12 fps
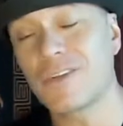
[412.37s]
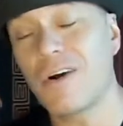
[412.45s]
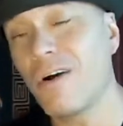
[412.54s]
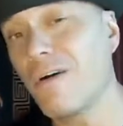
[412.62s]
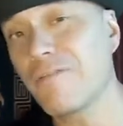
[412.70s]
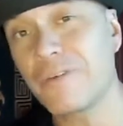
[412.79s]
It's
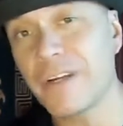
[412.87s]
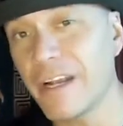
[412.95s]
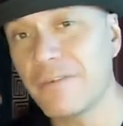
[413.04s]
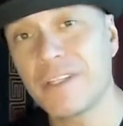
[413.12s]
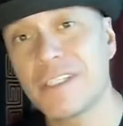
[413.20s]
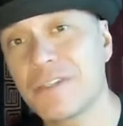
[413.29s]
all free.
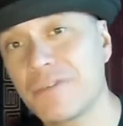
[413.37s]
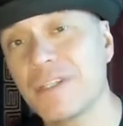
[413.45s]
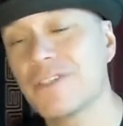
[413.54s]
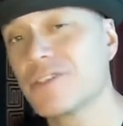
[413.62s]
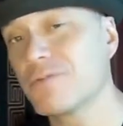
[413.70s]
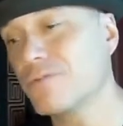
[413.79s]
Everything's free.
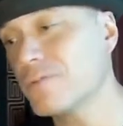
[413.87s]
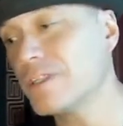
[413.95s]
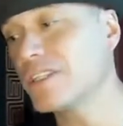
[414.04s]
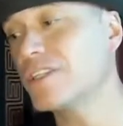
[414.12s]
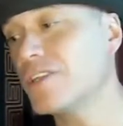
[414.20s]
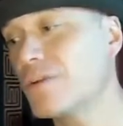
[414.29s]
There's
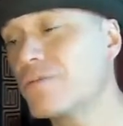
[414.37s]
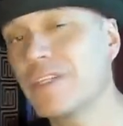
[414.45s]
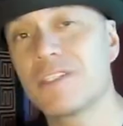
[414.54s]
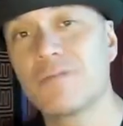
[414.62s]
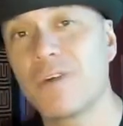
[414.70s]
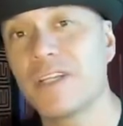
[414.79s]
really no
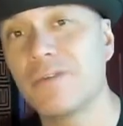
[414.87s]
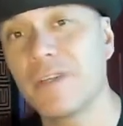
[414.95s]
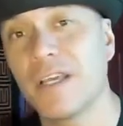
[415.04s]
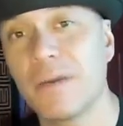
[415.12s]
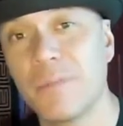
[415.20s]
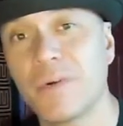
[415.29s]
reason why you
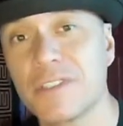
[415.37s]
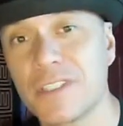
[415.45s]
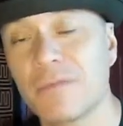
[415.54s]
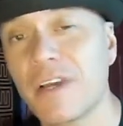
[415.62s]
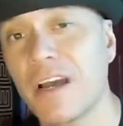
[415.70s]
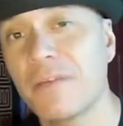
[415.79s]
can't put
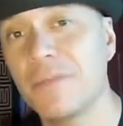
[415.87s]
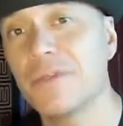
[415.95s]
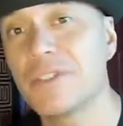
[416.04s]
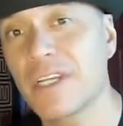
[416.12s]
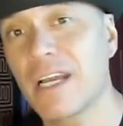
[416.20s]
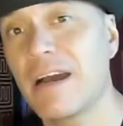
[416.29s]
some kind of
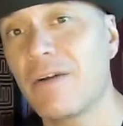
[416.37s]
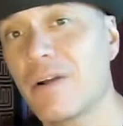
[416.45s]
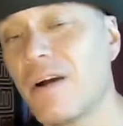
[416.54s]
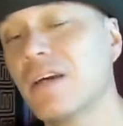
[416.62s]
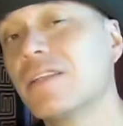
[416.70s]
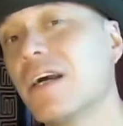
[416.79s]
music
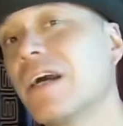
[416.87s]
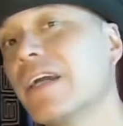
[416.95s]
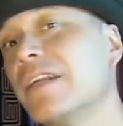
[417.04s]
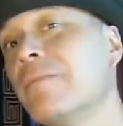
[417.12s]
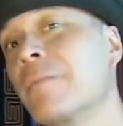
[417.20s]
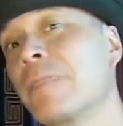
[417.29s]
out
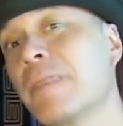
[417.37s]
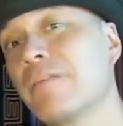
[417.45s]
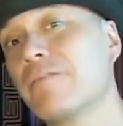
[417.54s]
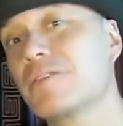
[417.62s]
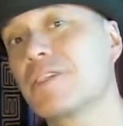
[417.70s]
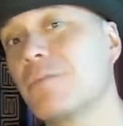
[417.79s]
online
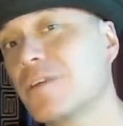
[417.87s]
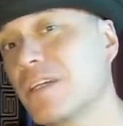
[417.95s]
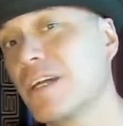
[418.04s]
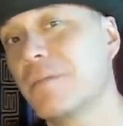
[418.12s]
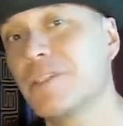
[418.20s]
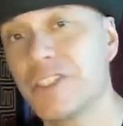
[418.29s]
for someone to
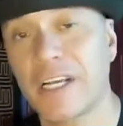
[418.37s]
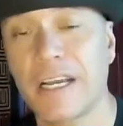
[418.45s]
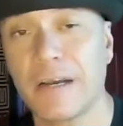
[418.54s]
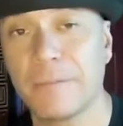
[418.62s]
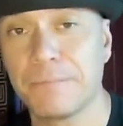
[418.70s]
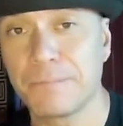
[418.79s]
come and check
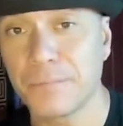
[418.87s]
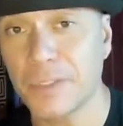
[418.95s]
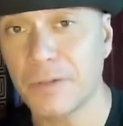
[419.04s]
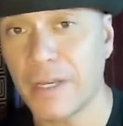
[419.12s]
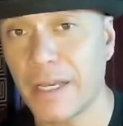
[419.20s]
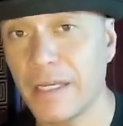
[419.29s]
out.
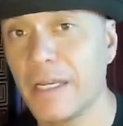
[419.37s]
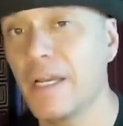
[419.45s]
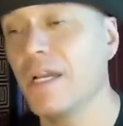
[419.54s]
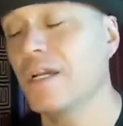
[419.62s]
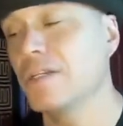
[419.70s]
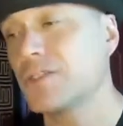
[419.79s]
Okay.
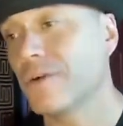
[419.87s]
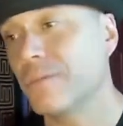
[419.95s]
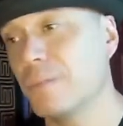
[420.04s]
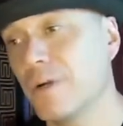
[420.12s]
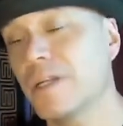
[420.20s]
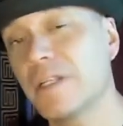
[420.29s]
So
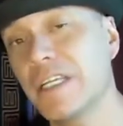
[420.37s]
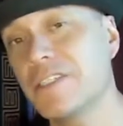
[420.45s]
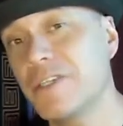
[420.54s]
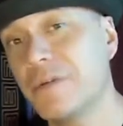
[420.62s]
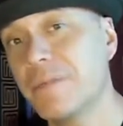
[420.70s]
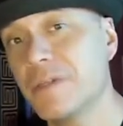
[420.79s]
put a link
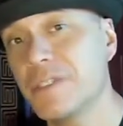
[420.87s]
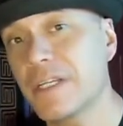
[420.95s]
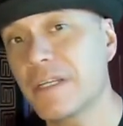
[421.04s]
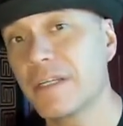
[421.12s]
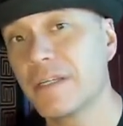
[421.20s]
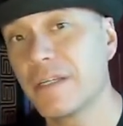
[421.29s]
to your
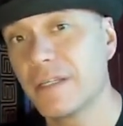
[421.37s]
music.